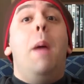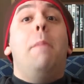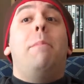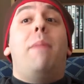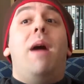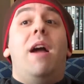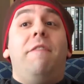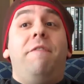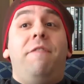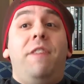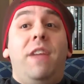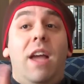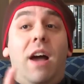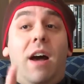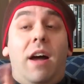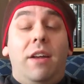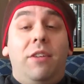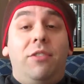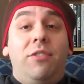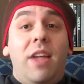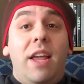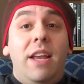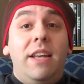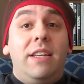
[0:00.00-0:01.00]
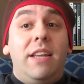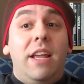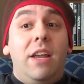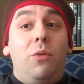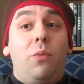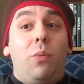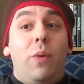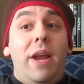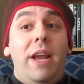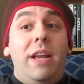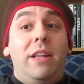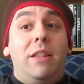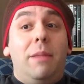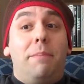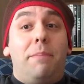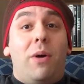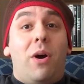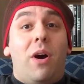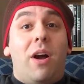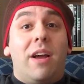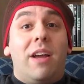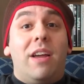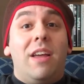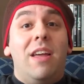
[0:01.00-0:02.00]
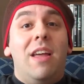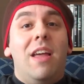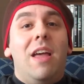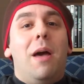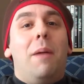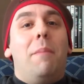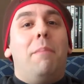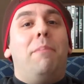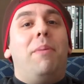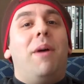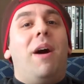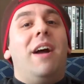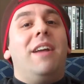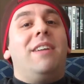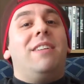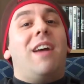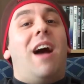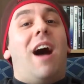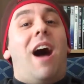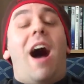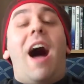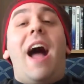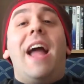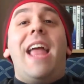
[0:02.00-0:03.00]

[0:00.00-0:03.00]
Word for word: My fiancé did read the book, but I